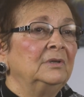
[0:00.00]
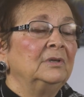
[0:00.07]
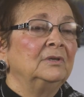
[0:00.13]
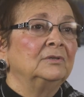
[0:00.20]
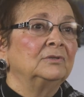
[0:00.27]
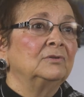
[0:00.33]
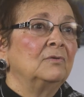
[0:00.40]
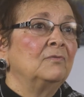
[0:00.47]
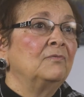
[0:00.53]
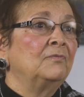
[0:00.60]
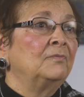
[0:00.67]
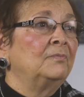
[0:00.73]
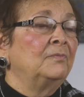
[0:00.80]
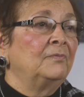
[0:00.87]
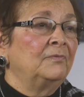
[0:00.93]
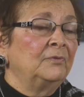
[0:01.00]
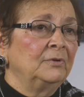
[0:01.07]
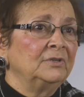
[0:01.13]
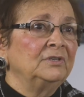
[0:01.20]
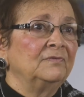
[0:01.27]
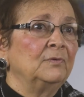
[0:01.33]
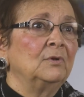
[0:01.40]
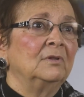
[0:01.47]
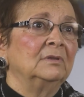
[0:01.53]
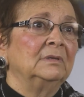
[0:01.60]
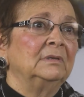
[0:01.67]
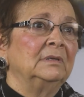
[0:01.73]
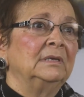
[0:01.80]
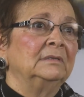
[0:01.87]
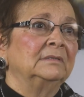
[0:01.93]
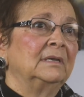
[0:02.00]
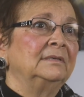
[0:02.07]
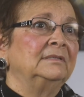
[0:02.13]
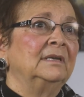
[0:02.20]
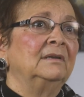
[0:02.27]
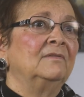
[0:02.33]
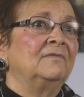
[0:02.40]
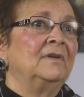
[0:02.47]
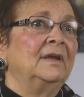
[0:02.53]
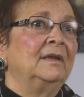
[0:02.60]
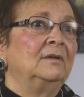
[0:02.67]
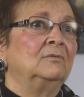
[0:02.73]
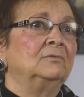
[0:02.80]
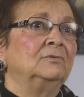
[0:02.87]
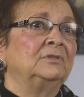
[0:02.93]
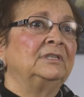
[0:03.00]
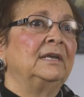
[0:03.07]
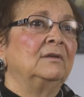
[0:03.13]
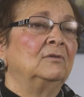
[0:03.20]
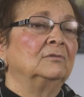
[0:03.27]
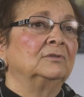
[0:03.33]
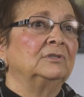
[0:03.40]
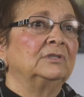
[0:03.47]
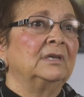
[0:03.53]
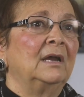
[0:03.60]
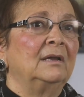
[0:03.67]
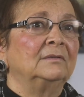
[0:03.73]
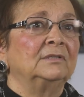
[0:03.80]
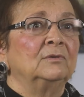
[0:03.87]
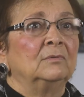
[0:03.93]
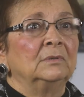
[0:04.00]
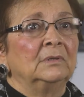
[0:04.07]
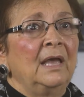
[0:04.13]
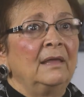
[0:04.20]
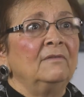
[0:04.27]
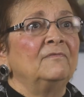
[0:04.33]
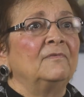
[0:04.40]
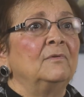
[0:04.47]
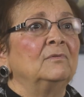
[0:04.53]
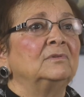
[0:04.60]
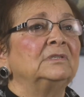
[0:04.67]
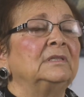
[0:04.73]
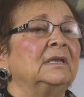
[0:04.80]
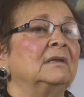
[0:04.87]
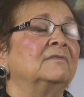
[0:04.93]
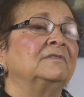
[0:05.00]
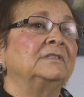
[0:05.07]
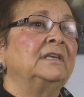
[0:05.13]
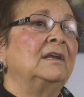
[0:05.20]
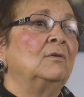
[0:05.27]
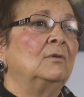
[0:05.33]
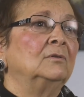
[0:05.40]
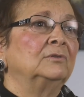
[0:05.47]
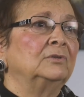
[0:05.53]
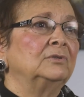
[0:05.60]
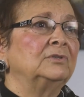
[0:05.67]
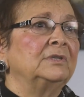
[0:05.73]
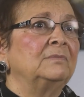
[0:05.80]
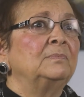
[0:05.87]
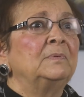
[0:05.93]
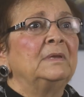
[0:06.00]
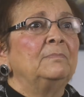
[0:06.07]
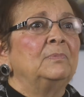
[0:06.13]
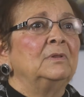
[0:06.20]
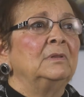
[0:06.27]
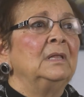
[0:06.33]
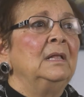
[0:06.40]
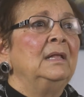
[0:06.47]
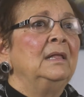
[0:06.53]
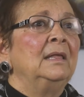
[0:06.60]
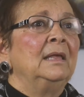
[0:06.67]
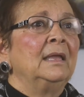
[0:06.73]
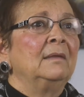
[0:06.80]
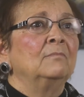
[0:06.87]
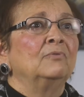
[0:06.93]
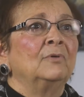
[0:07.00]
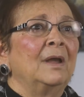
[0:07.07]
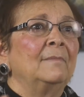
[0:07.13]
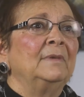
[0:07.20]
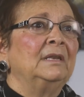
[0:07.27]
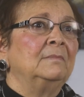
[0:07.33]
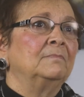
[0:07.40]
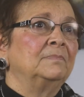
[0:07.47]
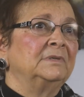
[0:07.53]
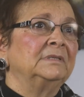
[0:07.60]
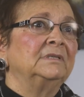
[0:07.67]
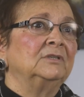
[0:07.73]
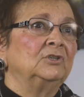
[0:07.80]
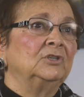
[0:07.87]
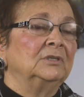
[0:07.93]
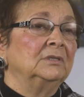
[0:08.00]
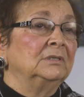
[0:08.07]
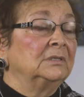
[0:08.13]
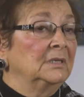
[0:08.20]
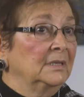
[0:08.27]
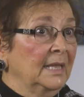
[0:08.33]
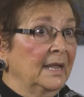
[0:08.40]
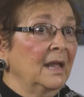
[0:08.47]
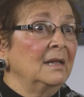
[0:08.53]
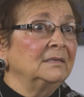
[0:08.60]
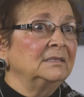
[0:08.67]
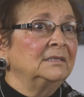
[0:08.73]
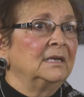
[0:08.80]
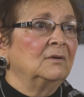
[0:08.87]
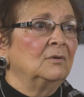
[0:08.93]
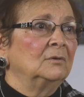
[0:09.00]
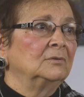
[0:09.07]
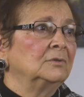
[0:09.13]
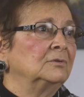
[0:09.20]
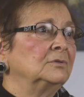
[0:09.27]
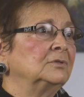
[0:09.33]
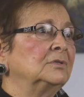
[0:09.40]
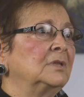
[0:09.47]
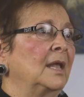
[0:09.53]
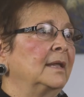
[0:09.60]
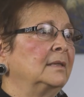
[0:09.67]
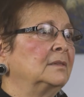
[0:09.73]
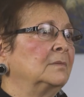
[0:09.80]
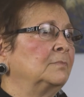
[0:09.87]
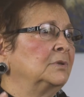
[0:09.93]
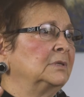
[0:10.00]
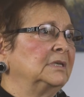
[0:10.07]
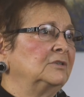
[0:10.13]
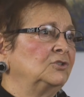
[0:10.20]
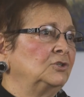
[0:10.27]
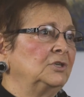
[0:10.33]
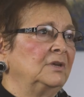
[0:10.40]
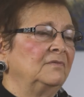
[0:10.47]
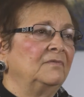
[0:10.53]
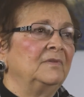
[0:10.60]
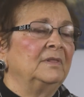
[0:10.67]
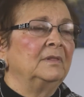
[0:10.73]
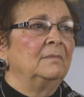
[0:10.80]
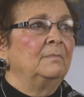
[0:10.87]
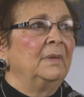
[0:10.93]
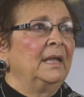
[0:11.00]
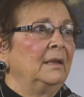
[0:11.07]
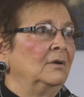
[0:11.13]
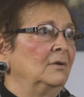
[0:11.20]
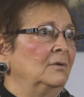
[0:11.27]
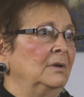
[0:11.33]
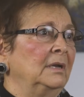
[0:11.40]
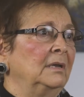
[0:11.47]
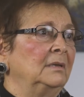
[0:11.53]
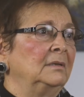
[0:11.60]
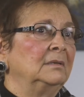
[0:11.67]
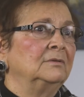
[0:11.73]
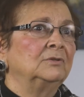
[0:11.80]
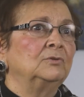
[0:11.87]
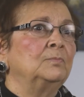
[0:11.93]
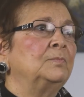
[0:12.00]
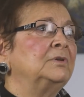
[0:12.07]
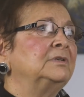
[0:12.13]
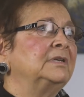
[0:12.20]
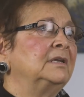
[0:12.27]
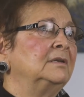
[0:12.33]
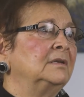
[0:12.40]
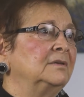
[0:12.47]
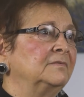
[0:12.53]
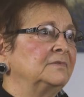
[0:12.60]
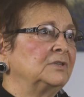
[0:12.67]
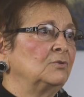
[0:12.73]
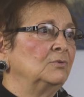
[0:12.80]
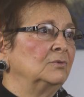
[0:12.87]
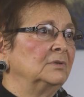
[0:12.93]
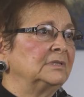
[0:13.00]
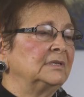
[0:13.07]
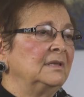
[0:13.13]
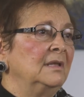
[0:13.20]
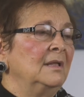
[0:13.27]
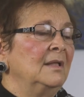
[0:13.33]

And so first of all is identifying who stakeholders are. So a lot of folks think of stakeholders as people in prominent positions, and they are stakeholders like the police chief and the mayor and the superintendent of schools.